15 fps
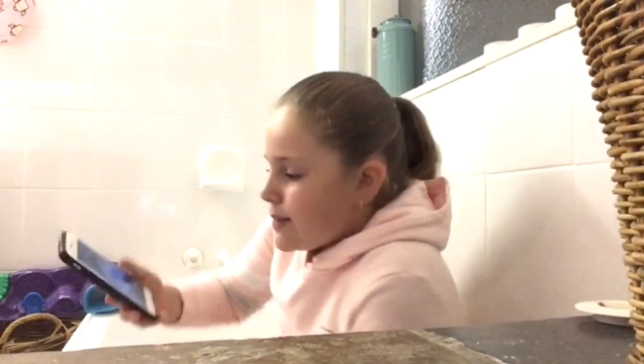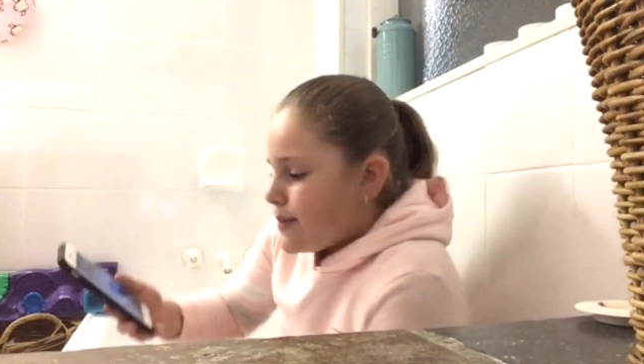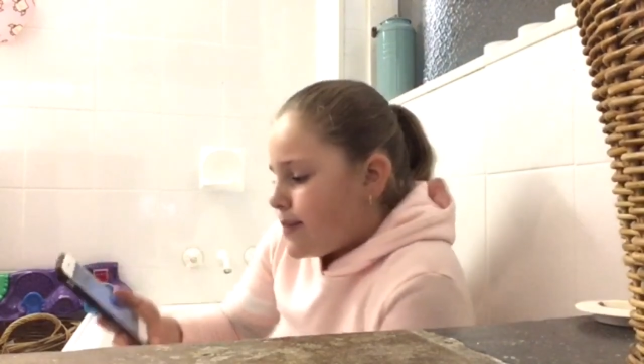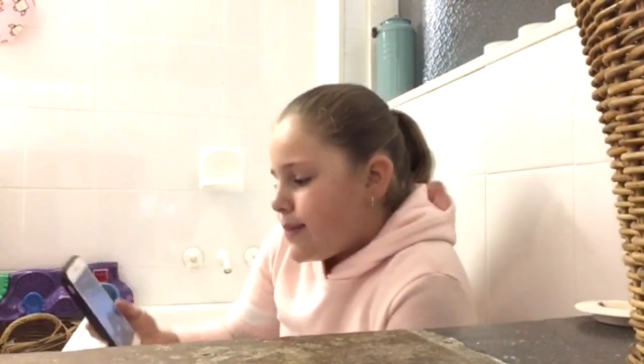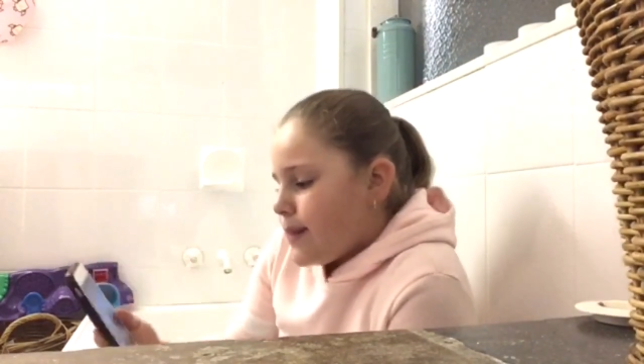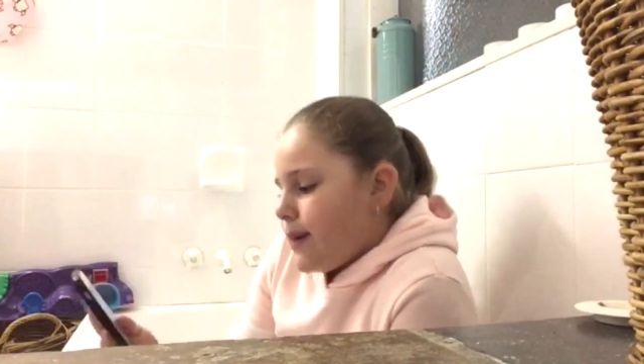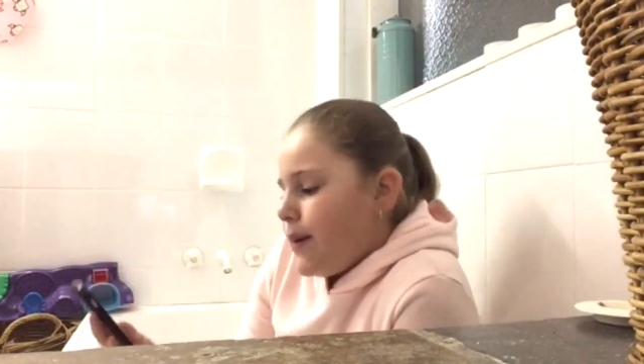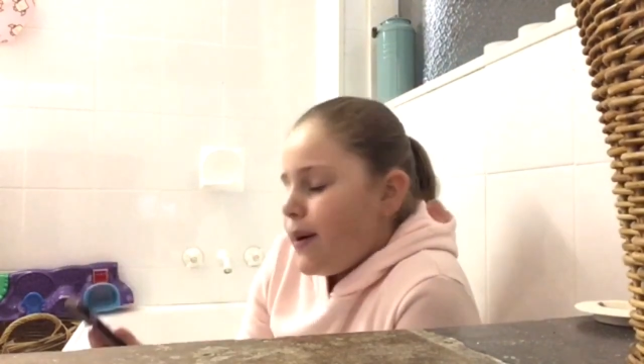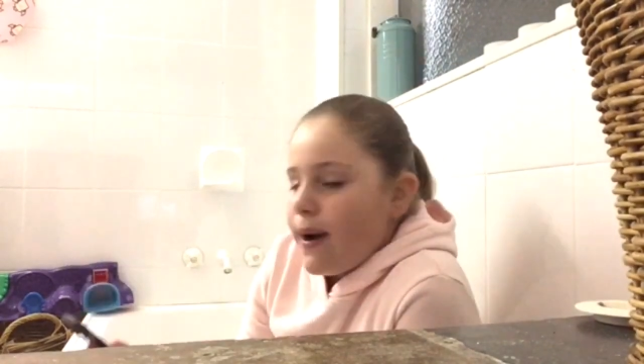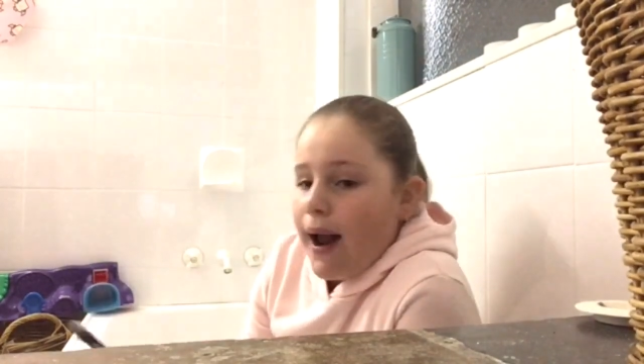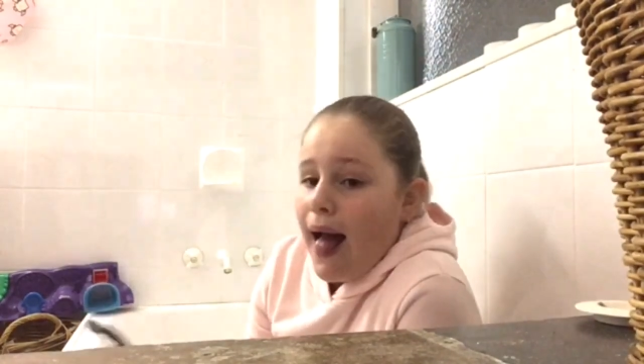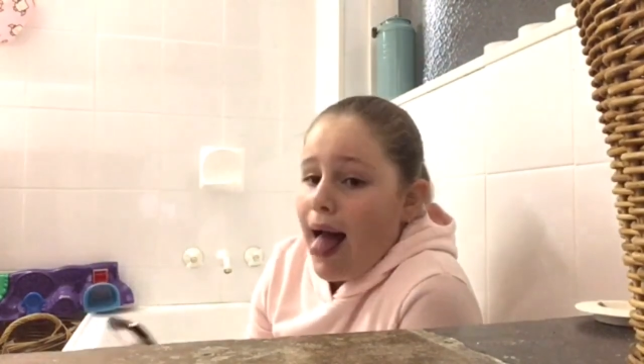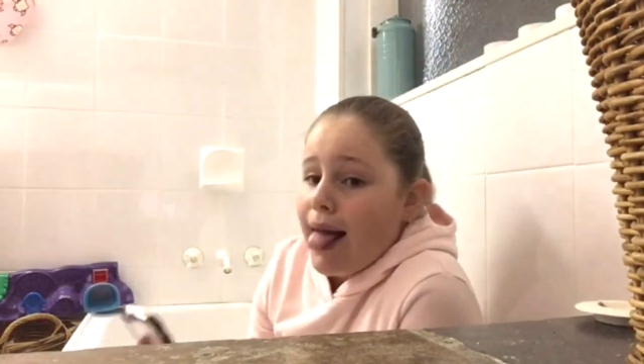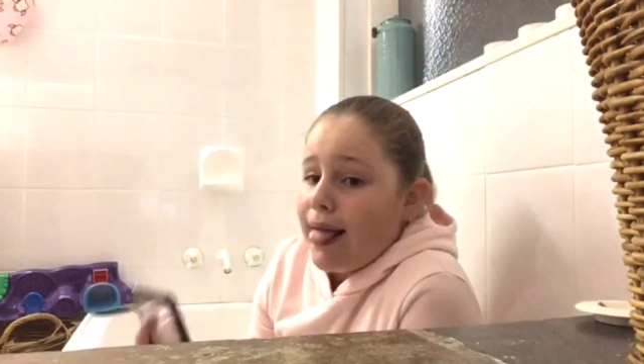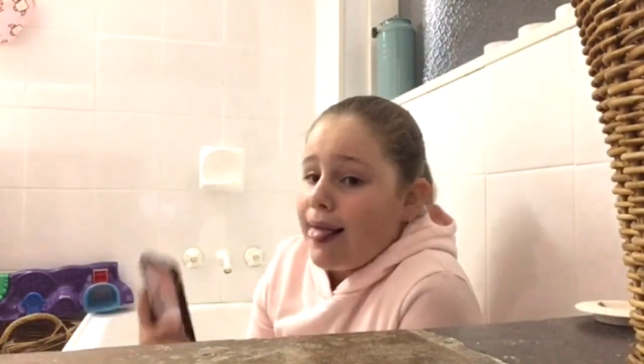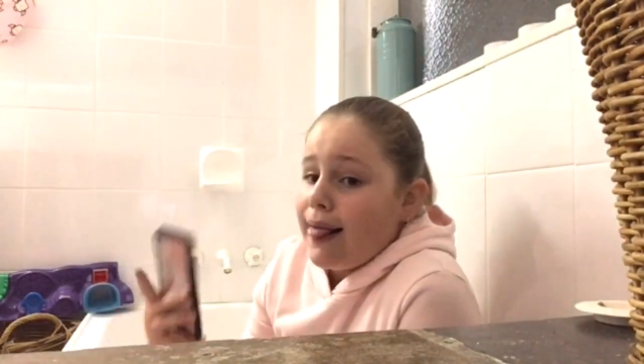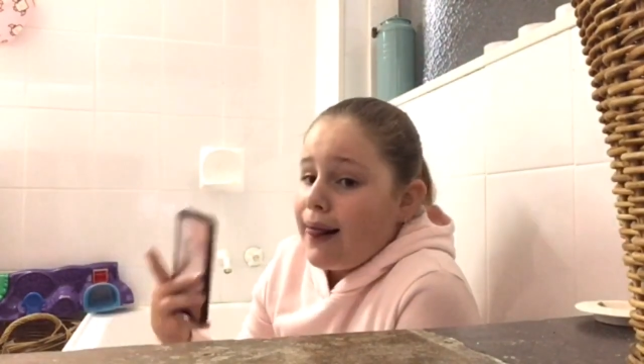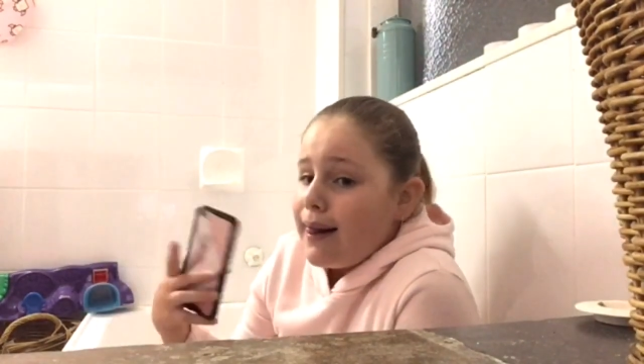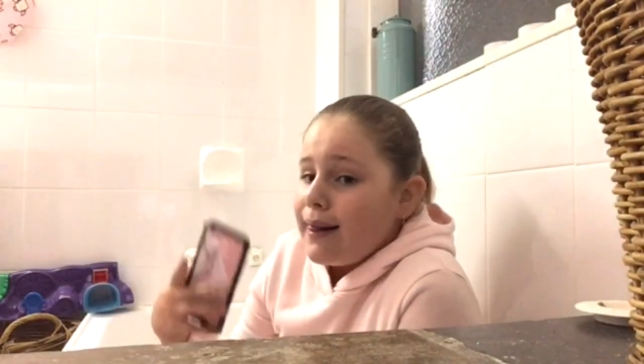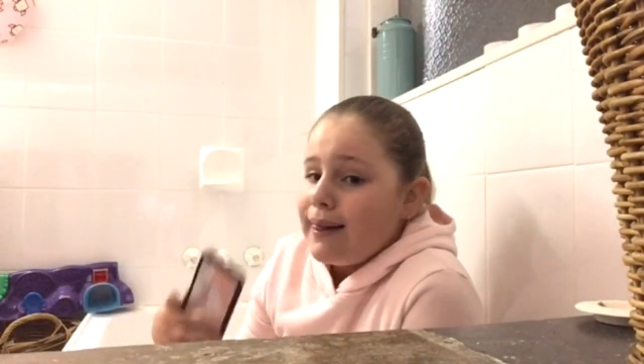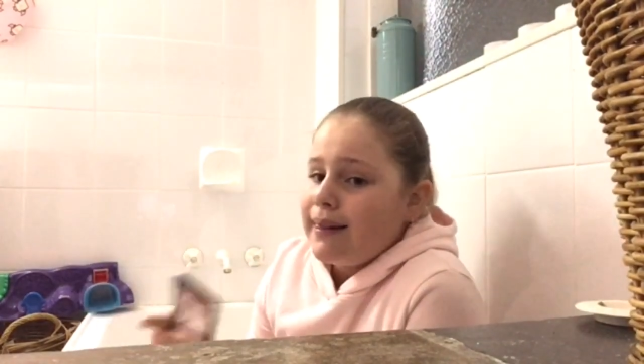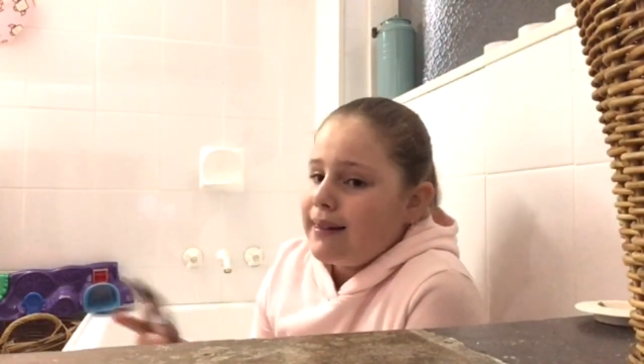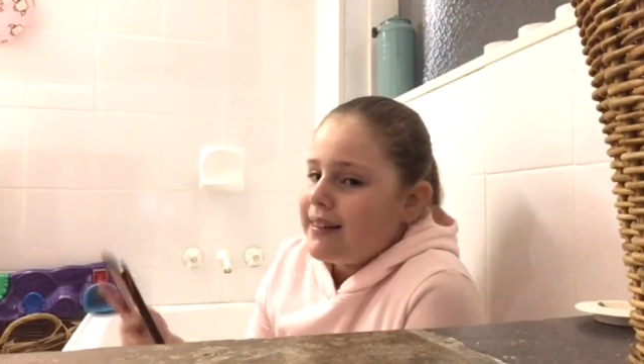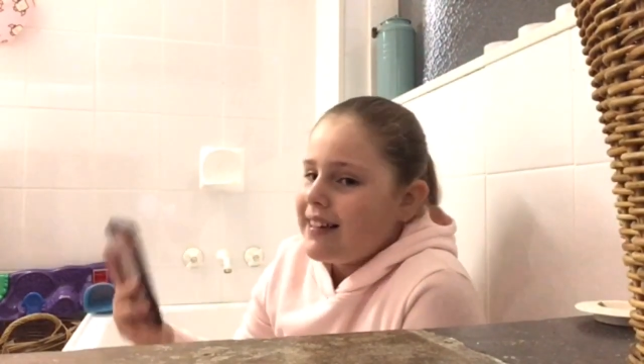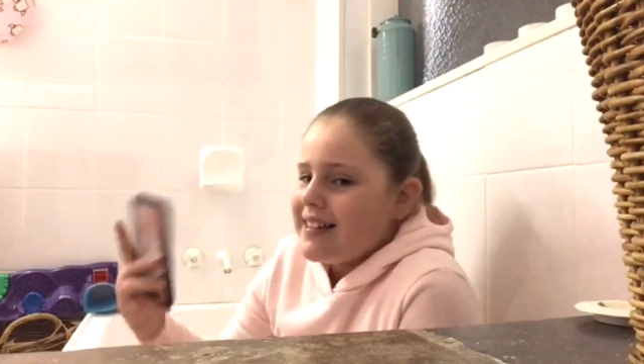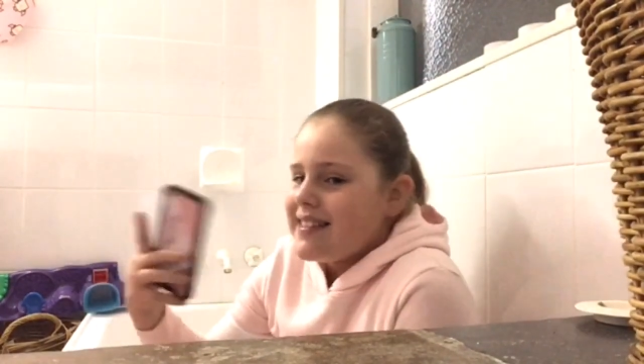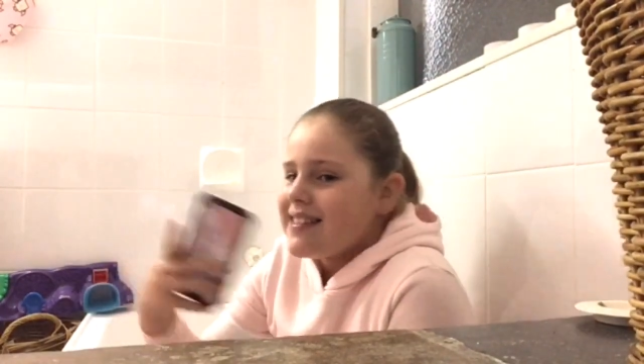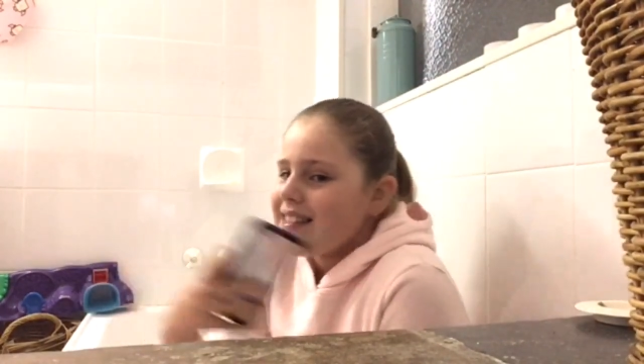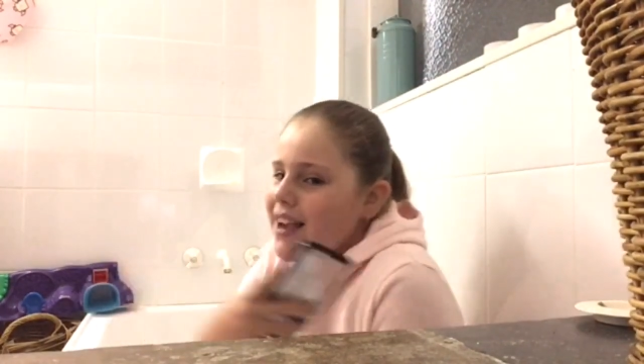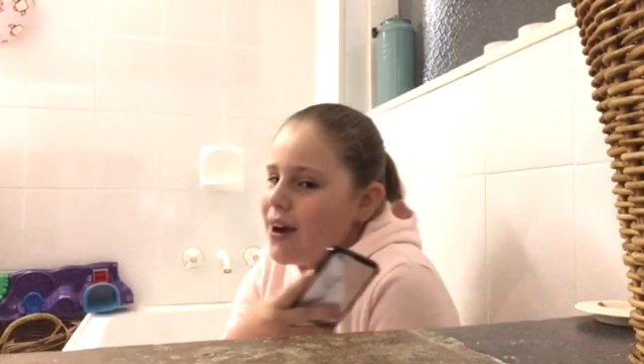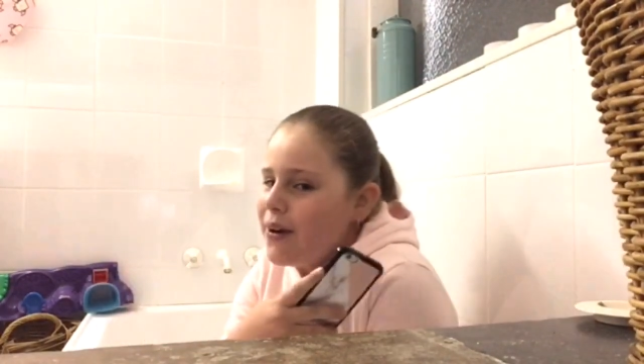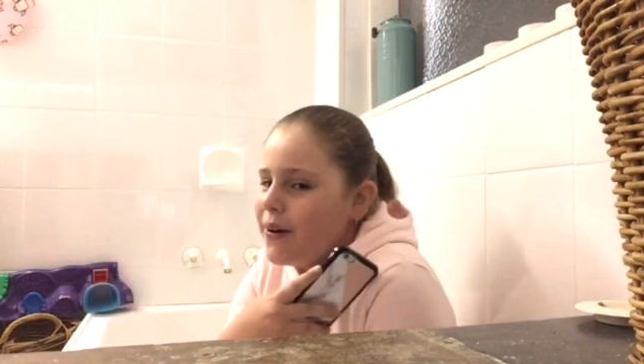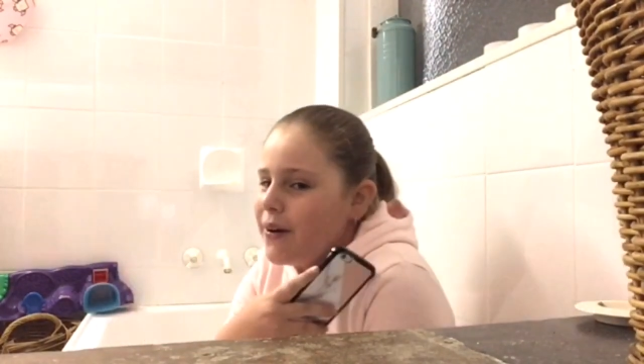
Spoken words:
So let's go.